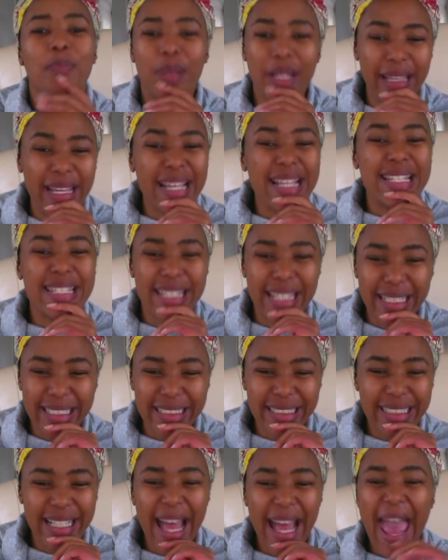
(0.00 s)
being
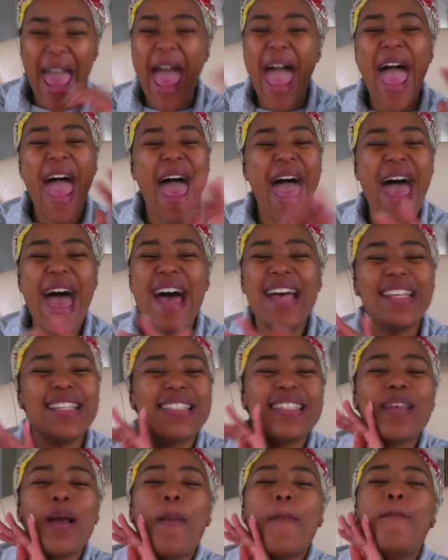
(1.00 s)
single has